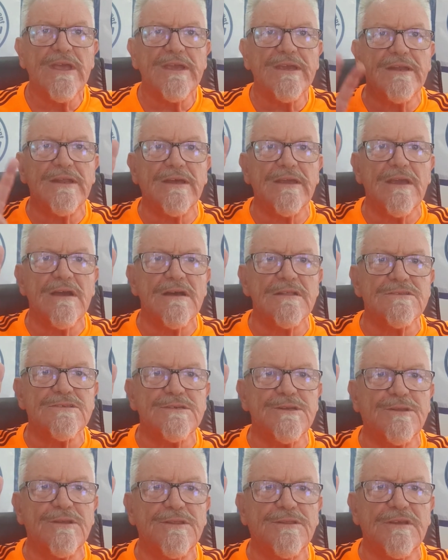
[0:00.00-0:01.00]
and I
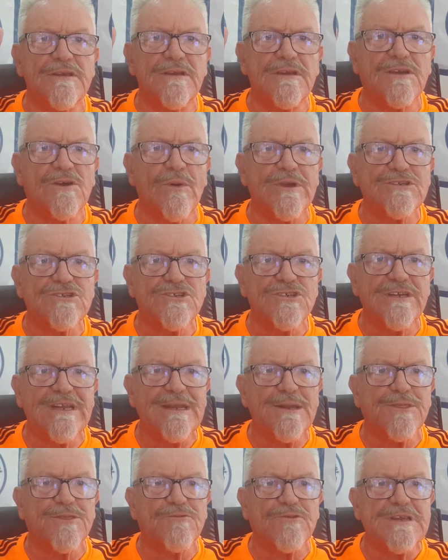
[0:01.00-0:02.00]
answered a question
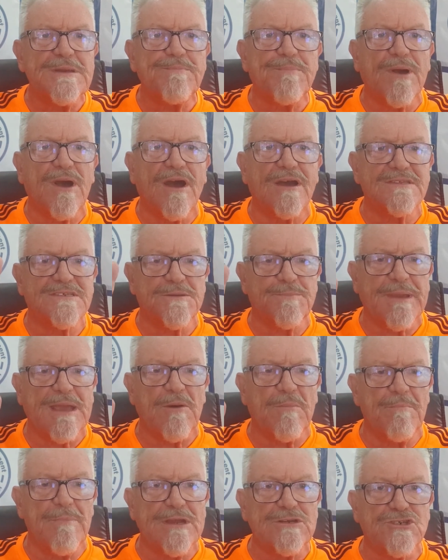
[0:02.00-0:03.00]
in 3 parts
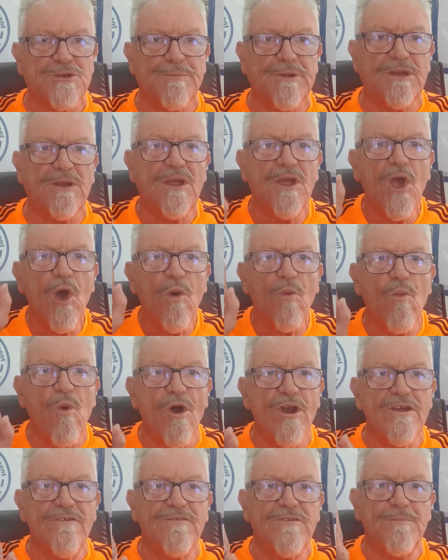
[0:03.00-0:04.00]
about measurement.
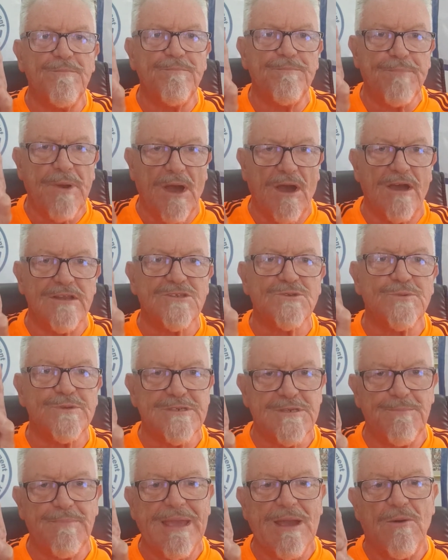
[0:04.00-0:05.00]
One of the parts
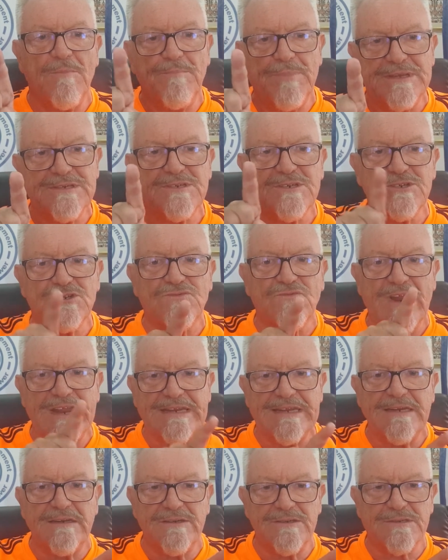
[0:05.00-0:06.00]
was about business
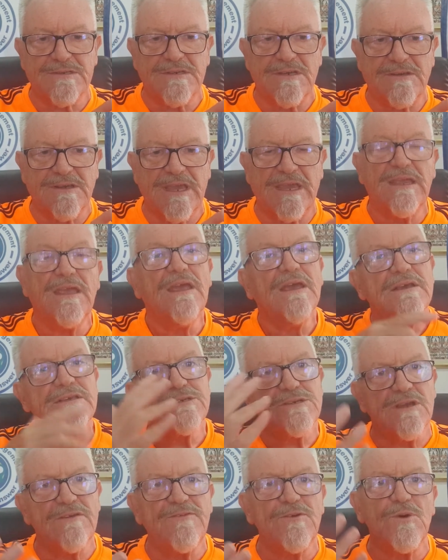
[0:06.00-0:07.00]
readiness, okay?
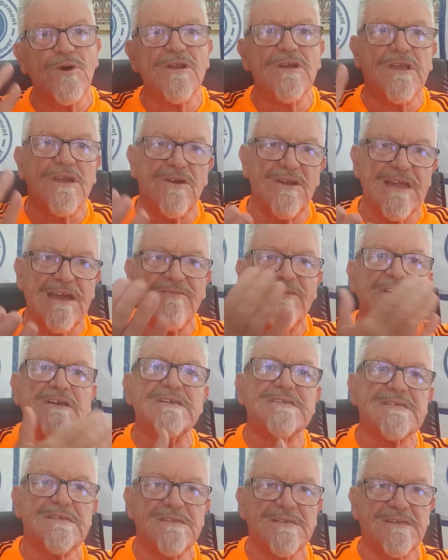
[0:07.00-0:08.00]
So if you want to go and have a
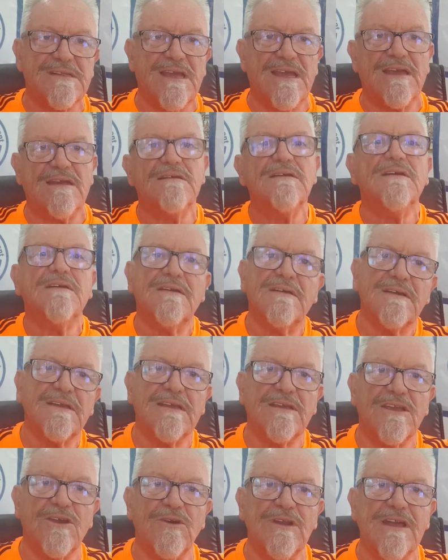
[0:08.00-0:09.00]
listen to that,
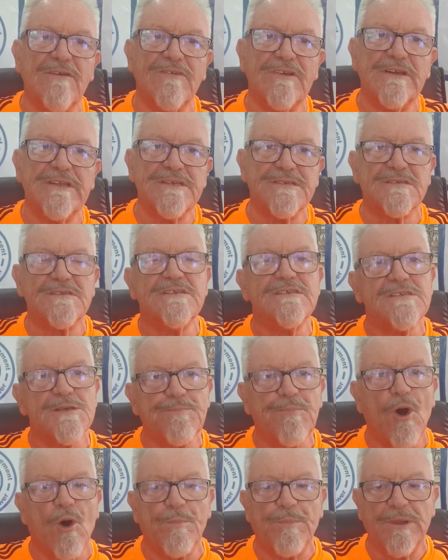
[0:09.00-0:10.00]
go and have a listen. It's a
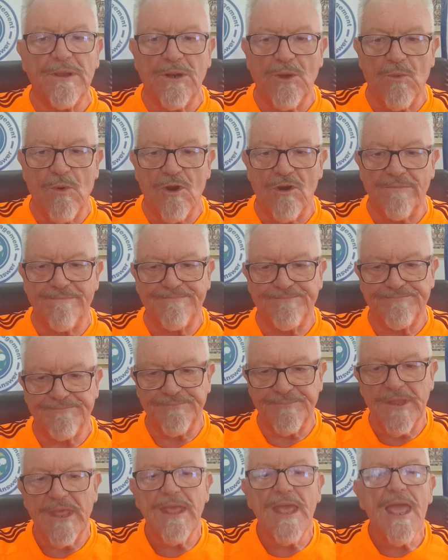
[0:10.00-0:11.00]
popular one.
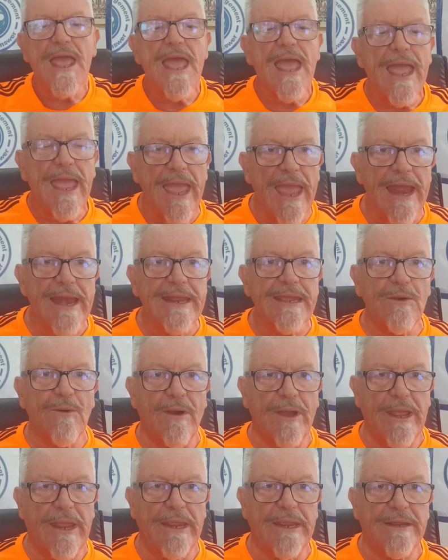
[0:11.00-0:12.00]

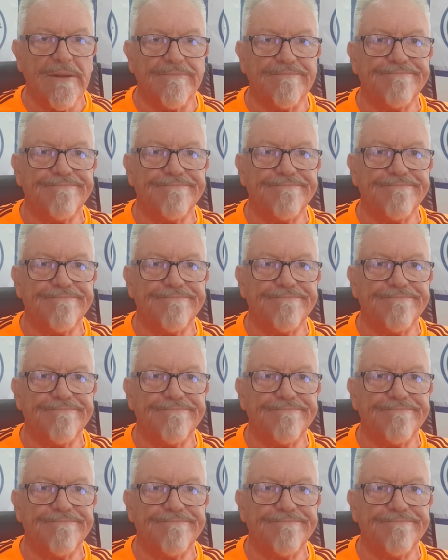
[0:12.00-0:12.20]
Anyway,